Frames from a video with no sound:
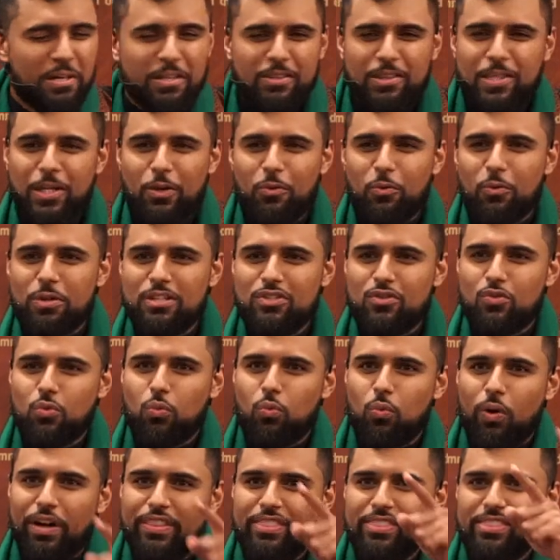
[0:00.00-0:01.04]
There was
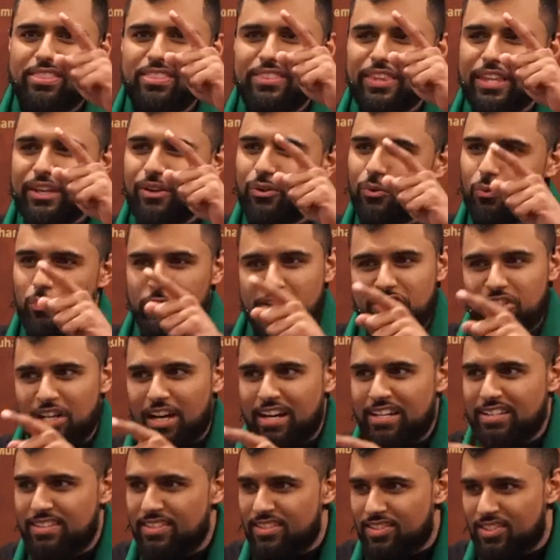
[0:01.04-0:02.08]
one thing which
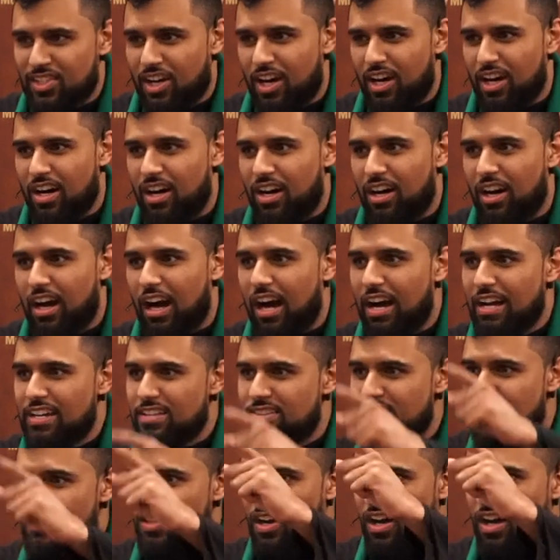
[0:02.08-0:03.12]
I saw. I
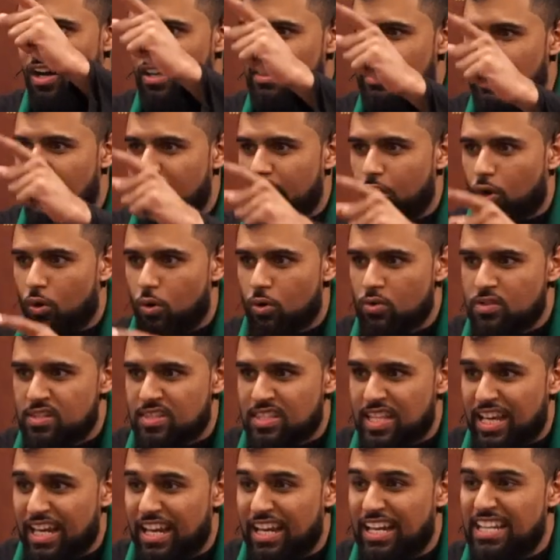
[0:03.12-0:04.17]
saw that
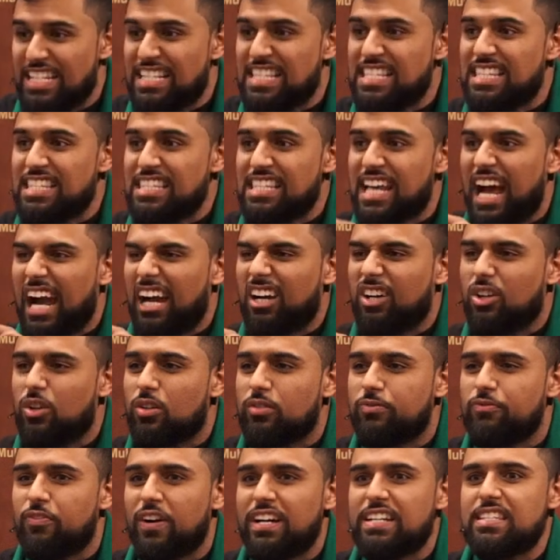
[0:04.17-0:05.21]
Hussein
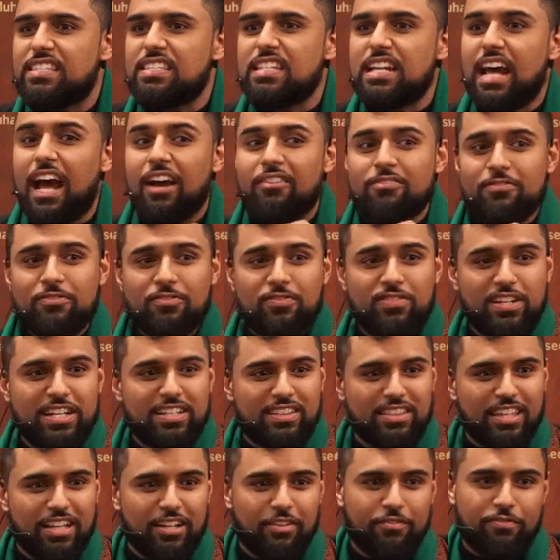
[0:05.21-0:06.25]
sacrificed
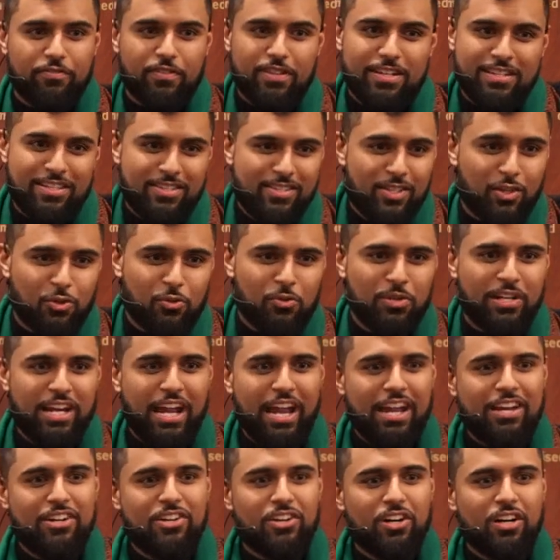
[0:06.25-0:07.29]
everything for his
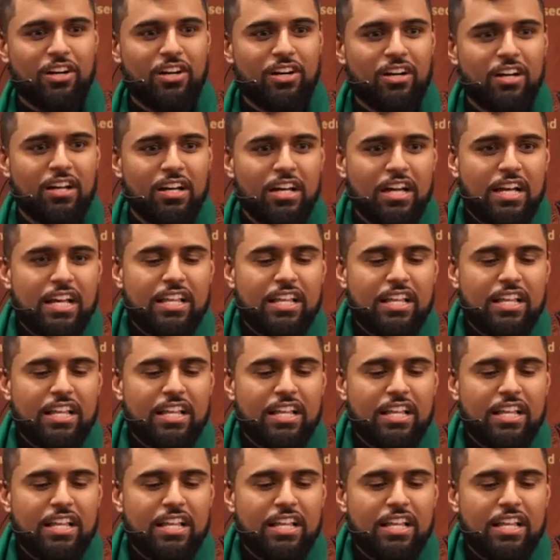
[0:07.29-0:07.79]
creator.